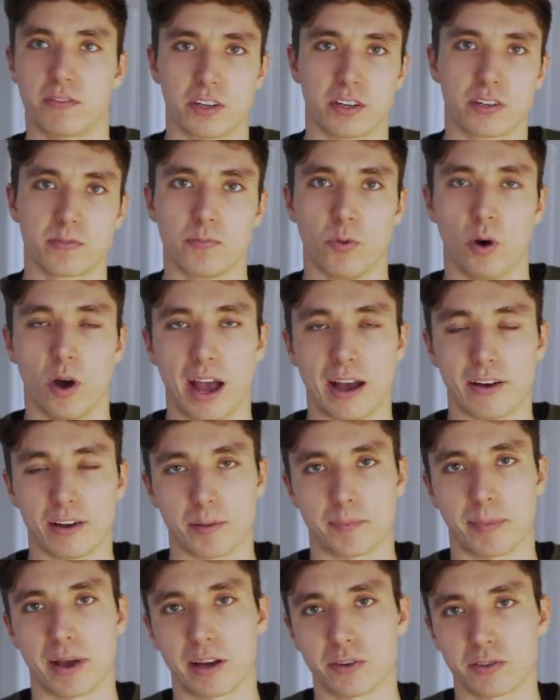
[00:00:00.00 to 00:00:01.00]
for more out
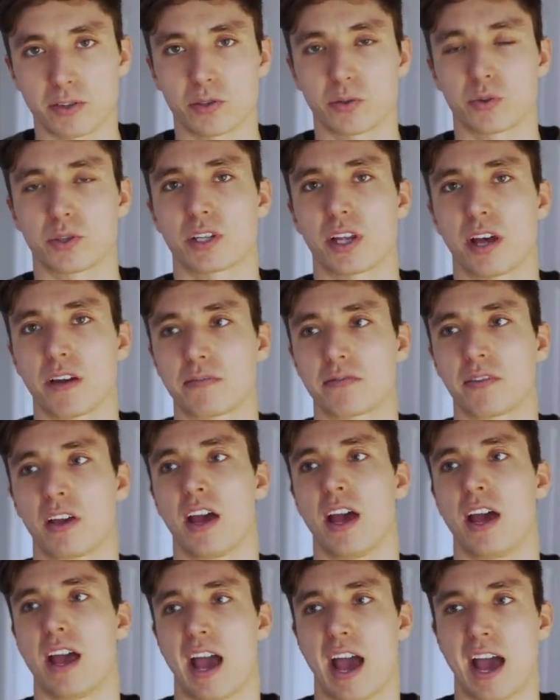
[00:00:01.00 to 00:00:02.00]
and about sort of stuff.
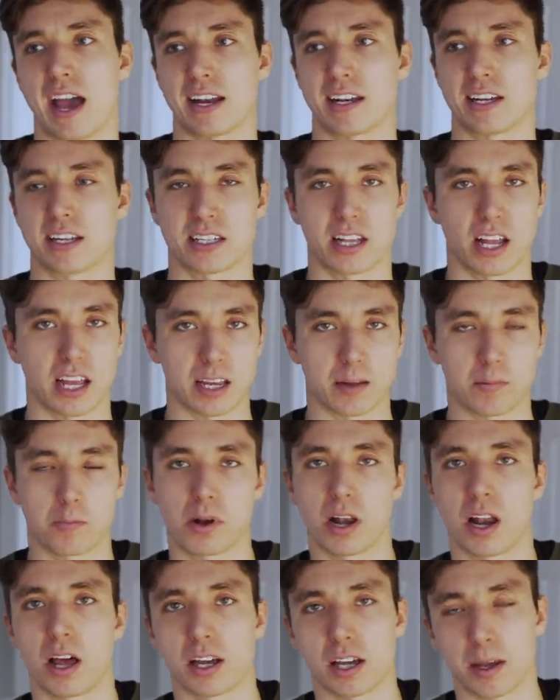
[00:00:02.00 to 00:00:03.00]
And it's like
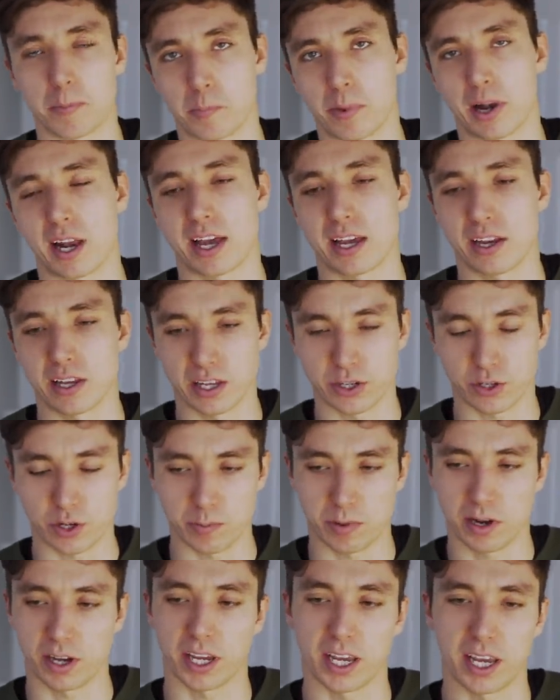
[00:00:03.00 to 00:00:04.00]
plug and play,
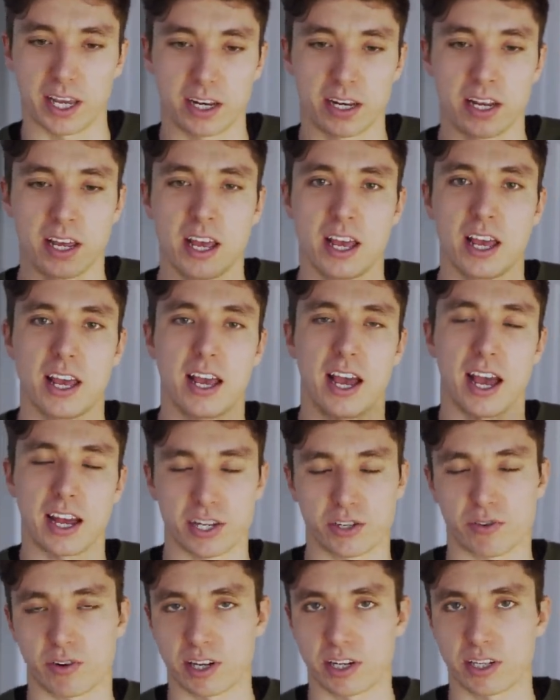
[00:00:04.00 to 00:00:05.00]
literally plug it in
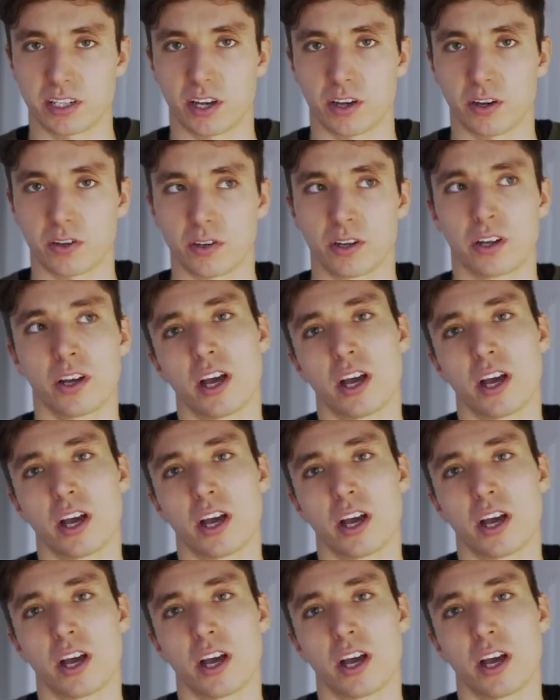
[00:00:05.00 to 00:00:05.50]
and it's ready to go.